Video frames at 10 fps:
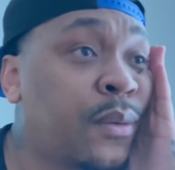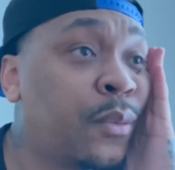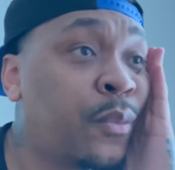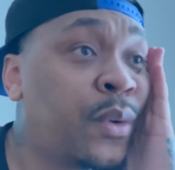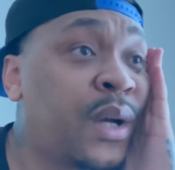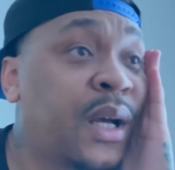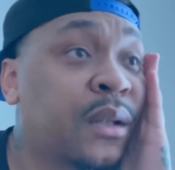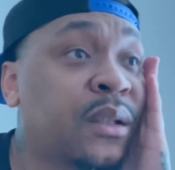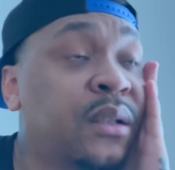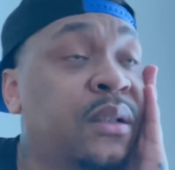We're gonna
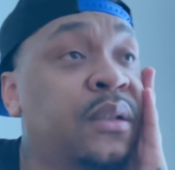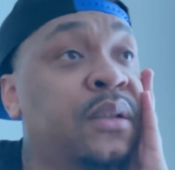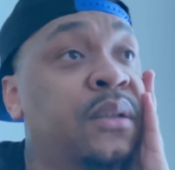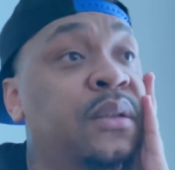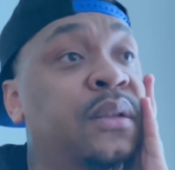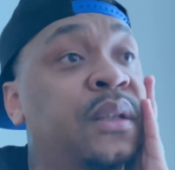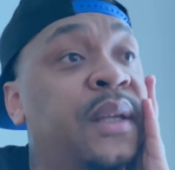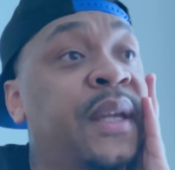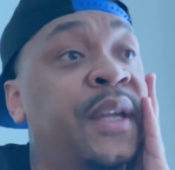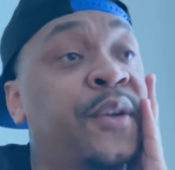have to
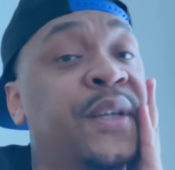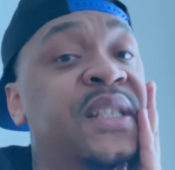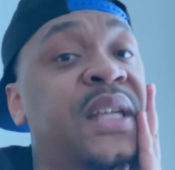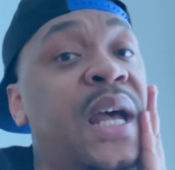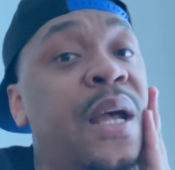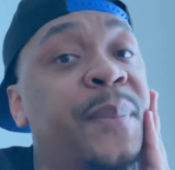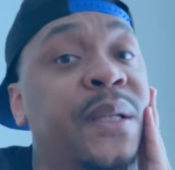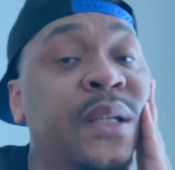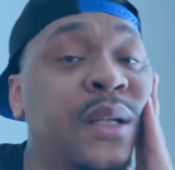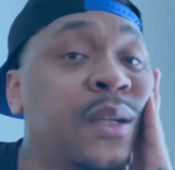end your
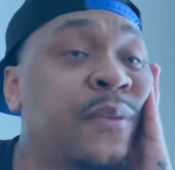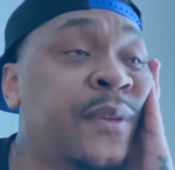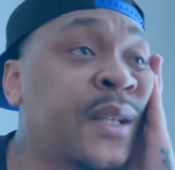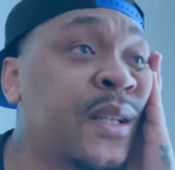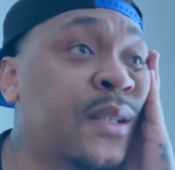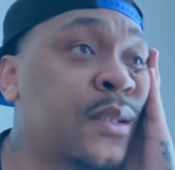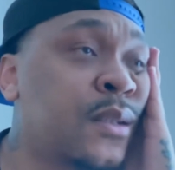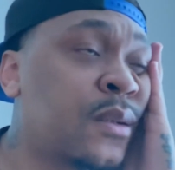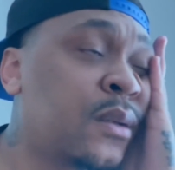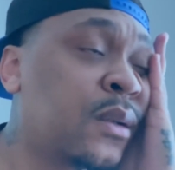assignment and everything. So
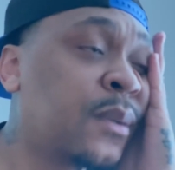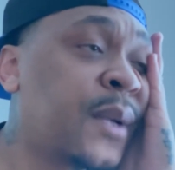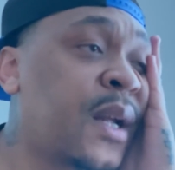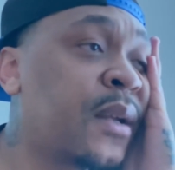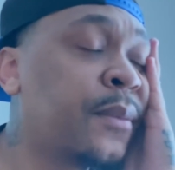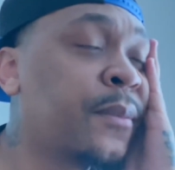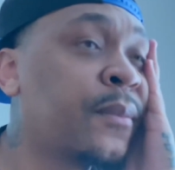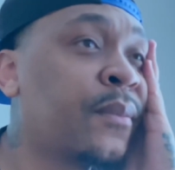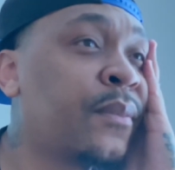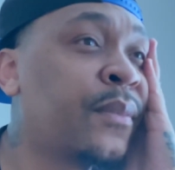I'm like,
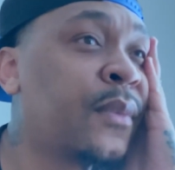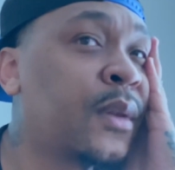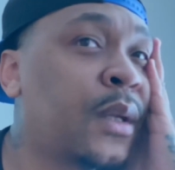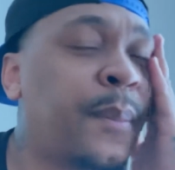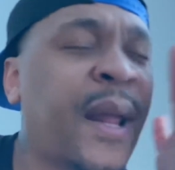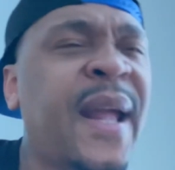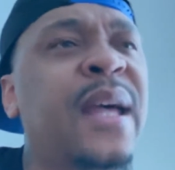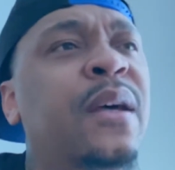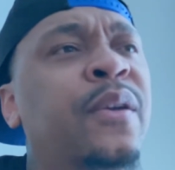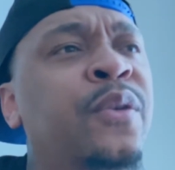
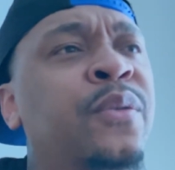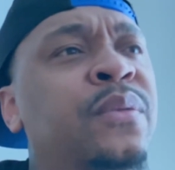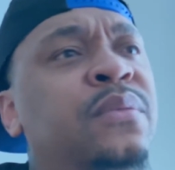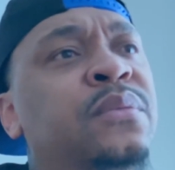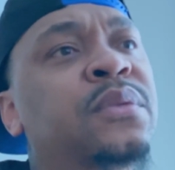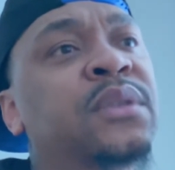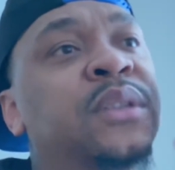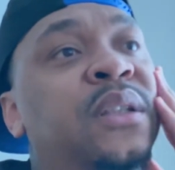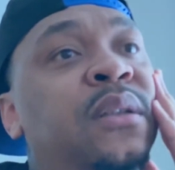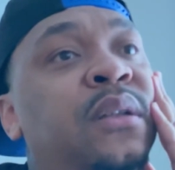how though?
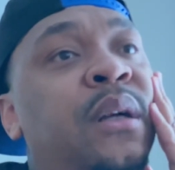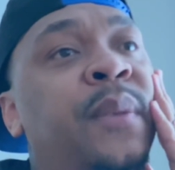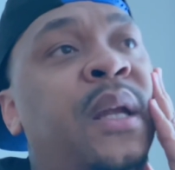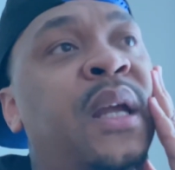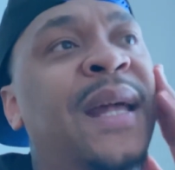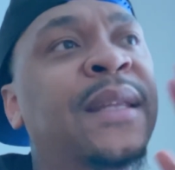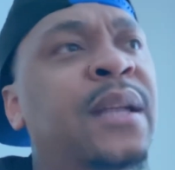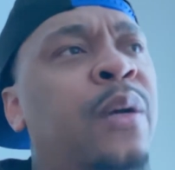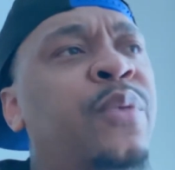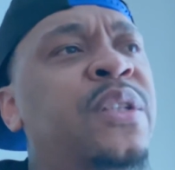I'm like, how did
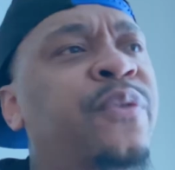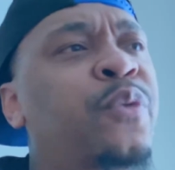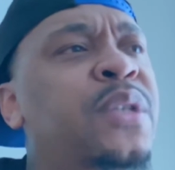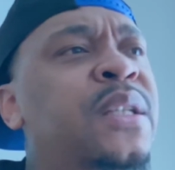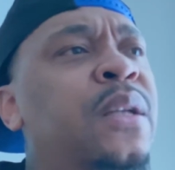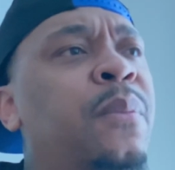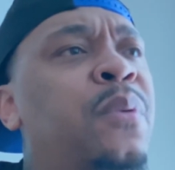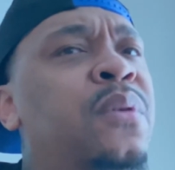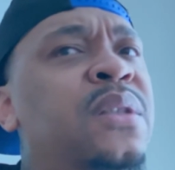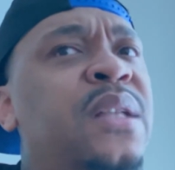I reach 14
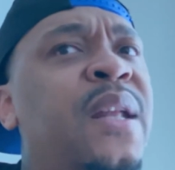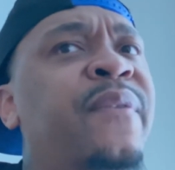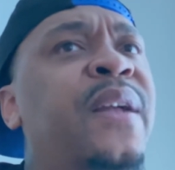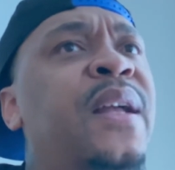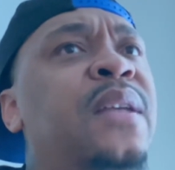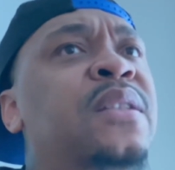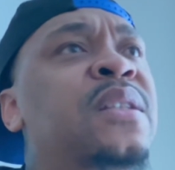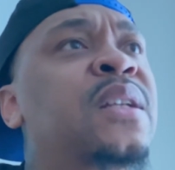points that fast?